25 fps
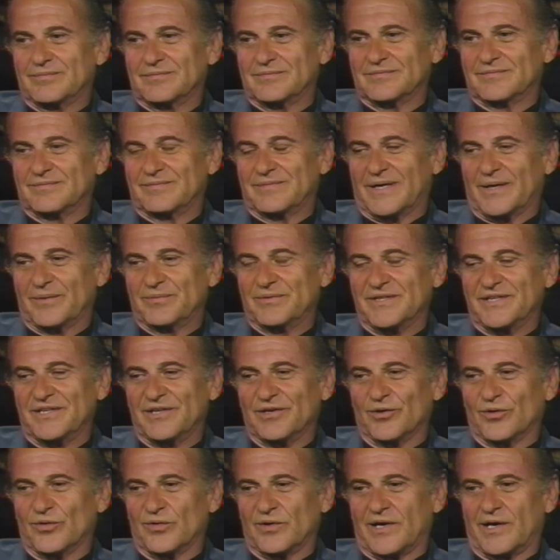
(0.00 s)
Bob De
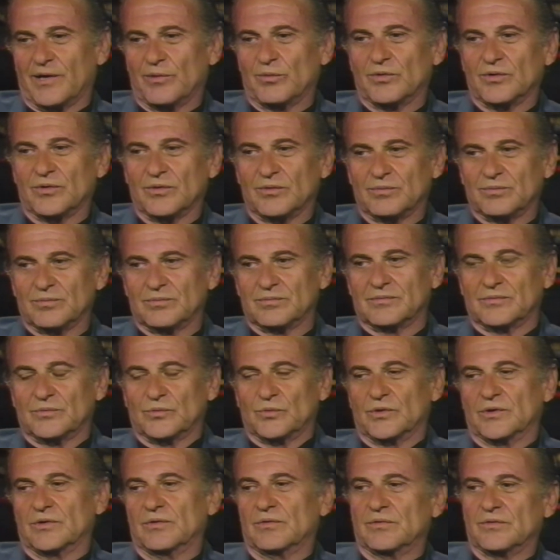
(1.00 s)
Niro and I were
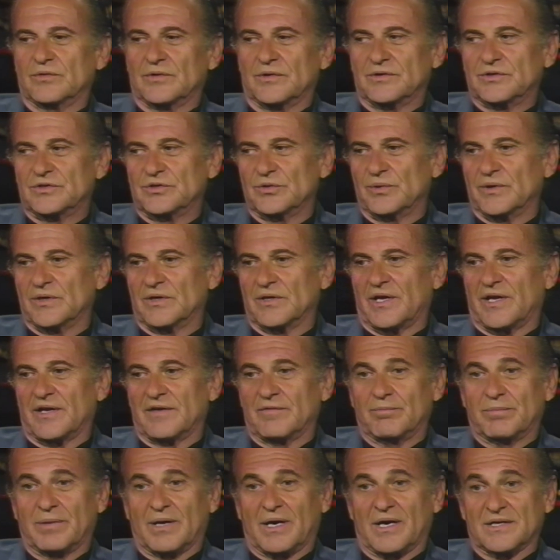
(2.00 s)
doing a lot
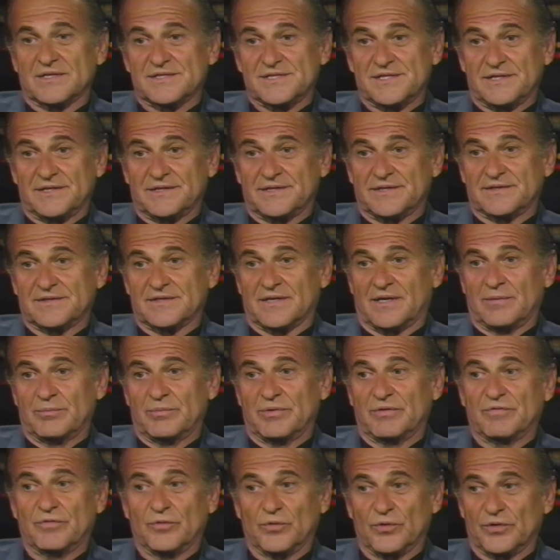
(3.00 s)
of boxing at the time
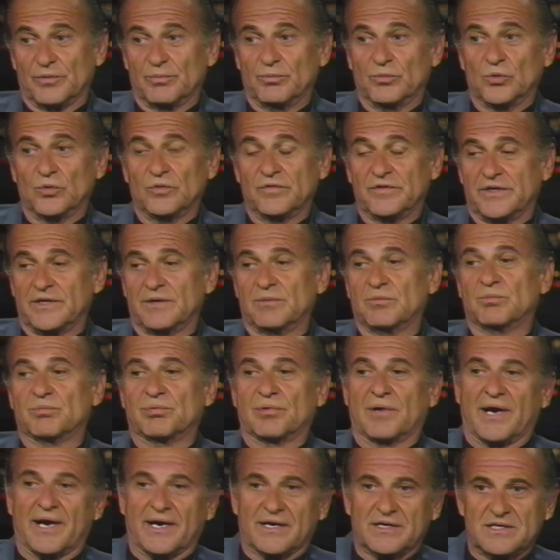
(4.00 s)
before the movie and
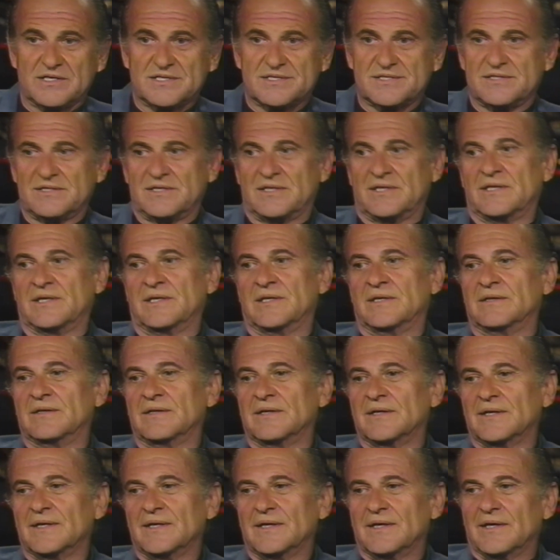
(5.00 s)
practicing,
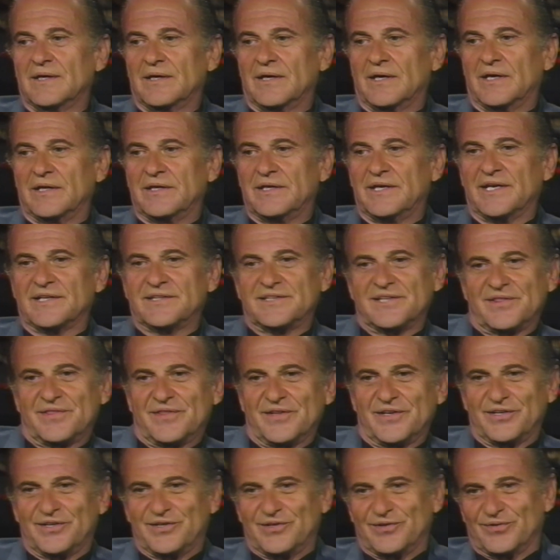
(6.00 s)
and you get to
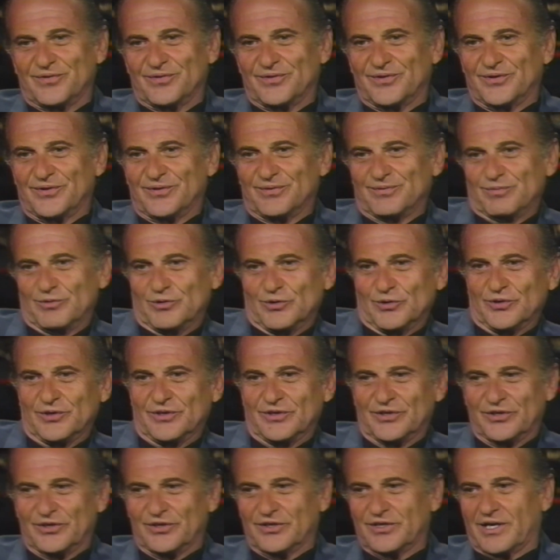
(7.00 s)
think you're a little good, a
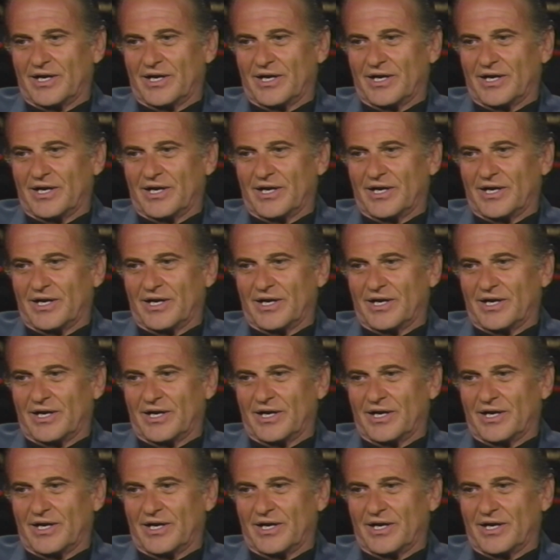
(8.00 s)
little cocky.